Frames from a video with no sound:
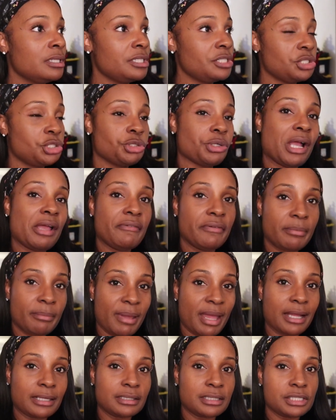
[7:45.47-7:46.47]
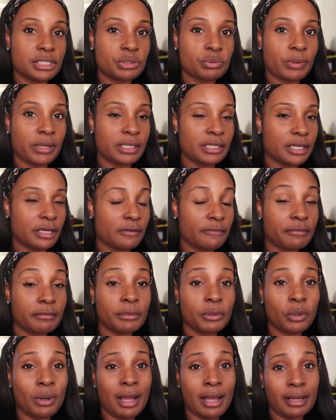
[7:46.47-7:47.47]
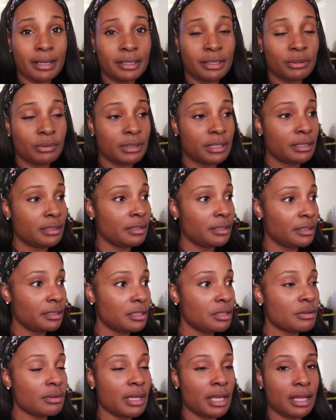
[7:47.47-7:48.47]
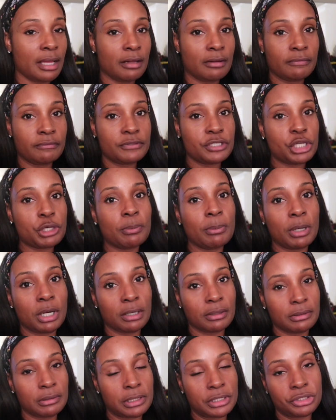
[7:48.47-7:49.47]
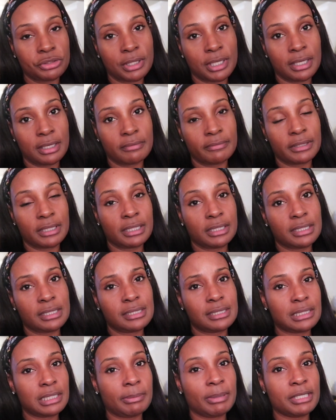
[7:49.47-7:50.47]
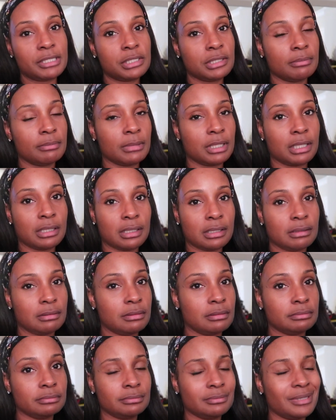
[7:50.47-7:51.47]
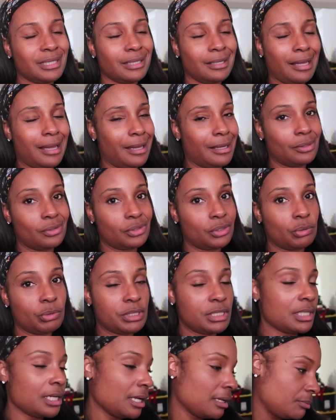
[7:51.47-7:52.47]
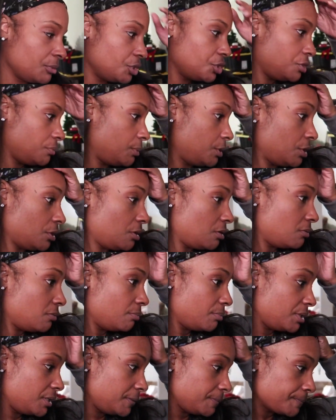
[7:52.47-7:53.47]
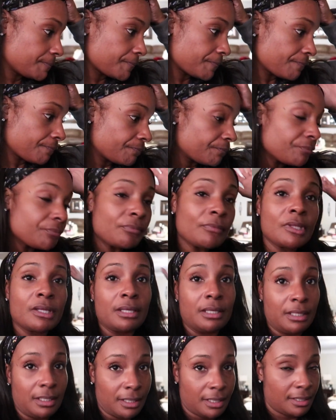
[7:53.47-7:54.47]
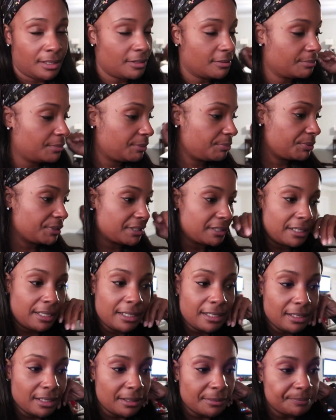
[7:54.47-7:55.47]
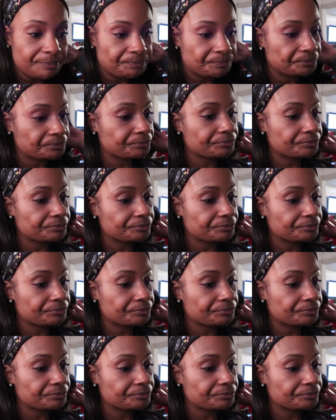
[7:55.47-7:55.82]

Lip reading: he's driving back this way now from Ohio, and then he'll have tomorrow to drive. And then he said by tomorrow, I don't know what time he should be home, but he can help me put that up.